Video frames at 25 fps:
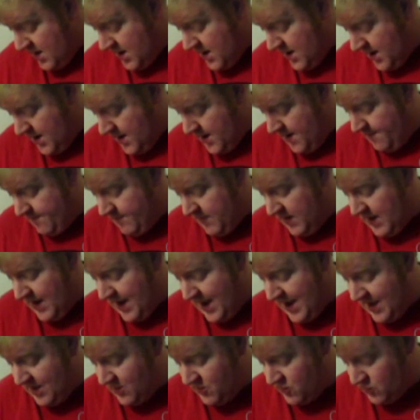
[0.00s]
It
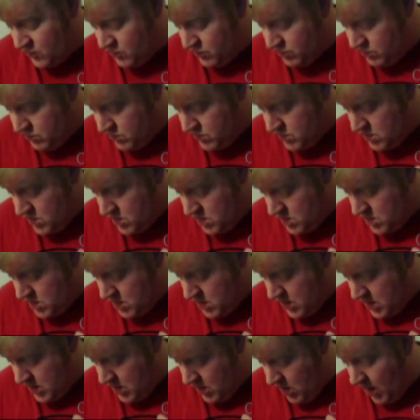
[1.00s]
has
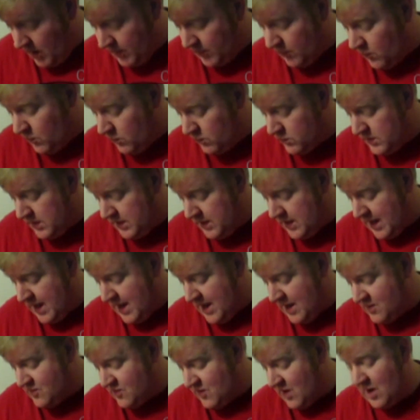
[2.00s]
Unholy
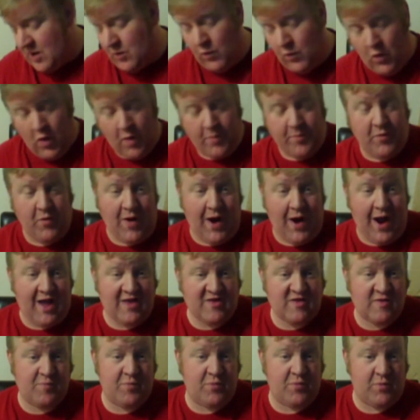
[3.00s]
Gaze and Warp
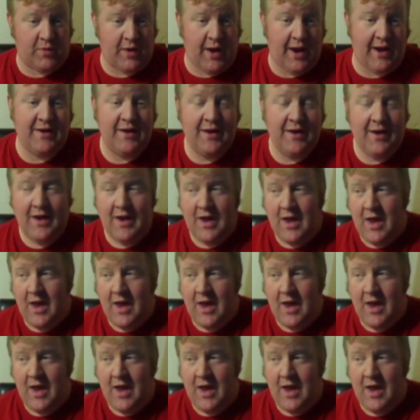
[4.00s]
Grasp, right?